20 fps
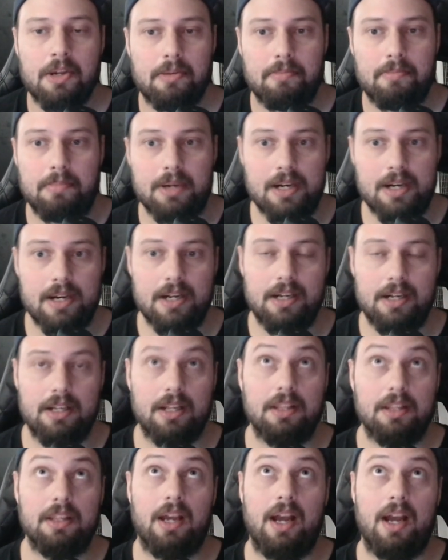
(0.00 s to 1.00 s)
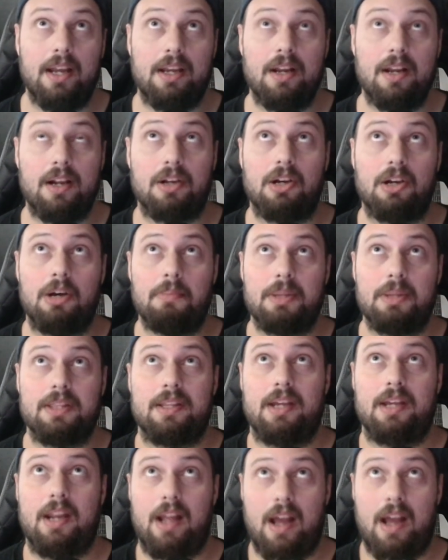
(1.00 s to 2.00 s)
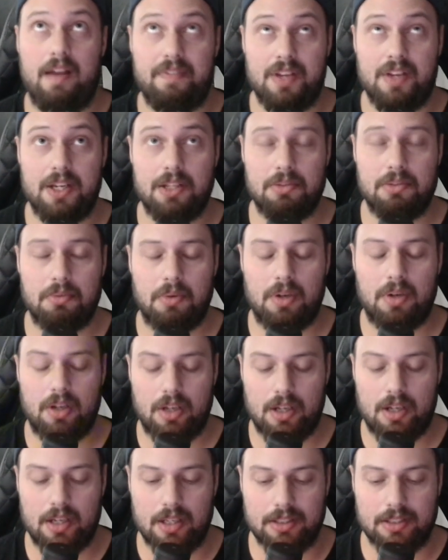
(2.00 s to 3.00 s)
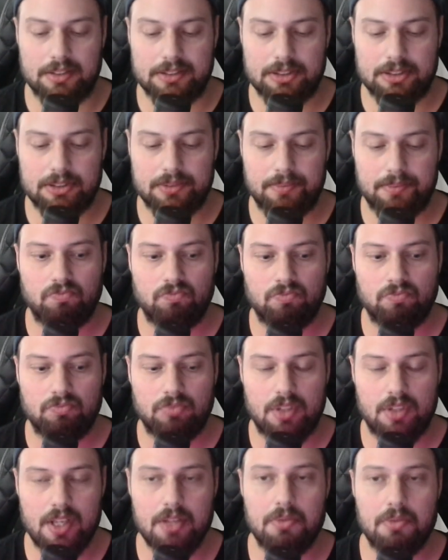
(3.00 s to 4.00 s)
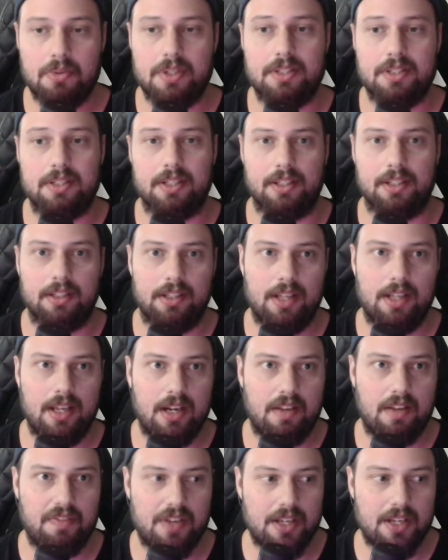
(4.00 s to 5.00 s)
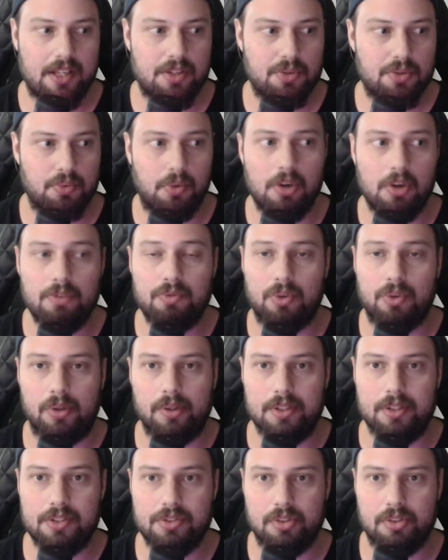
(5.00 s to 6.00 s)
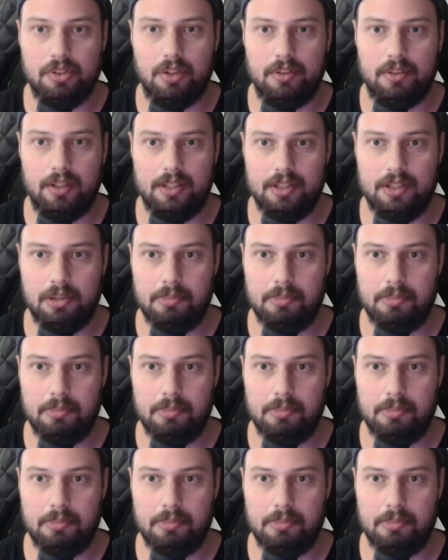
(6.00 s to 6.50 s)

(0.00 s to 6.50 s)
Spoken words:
But I got a comment that I think it was interesting, and I think it's worth for us to talk a little